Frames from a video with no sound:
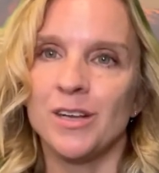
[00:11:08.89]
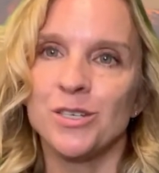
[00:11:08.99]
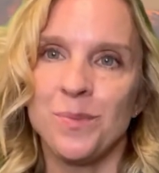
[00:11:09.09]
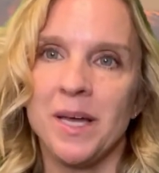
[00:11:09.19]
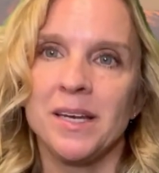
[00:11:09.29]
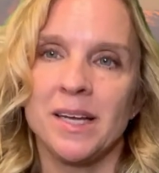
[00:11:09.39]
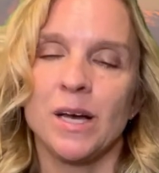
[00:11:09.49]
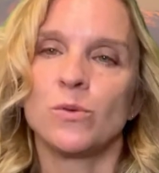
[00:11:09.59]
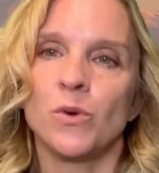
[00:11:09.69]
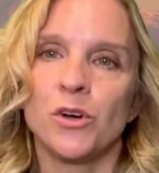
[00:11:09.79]
depending
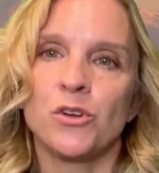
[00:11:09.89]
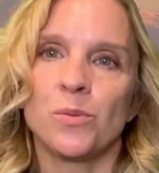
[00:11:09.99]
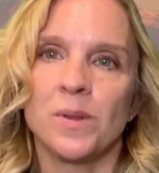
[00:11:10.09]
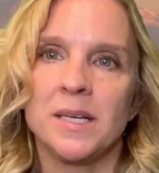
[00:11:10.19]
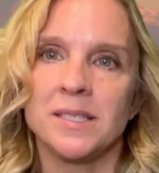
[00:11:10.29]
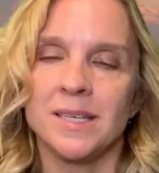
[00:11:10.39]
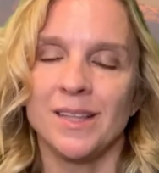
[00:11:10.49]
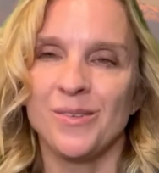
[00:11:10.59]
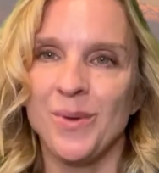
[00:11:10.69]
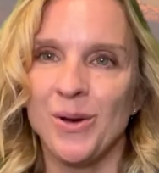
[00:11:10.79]
on where you're placed
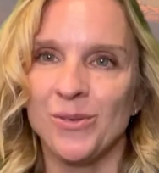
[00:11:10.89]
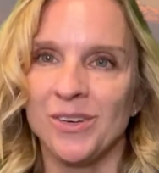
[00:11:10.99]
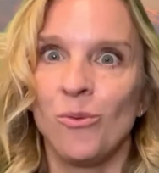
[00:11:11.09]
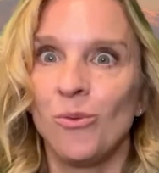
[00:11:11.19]
on the mountain.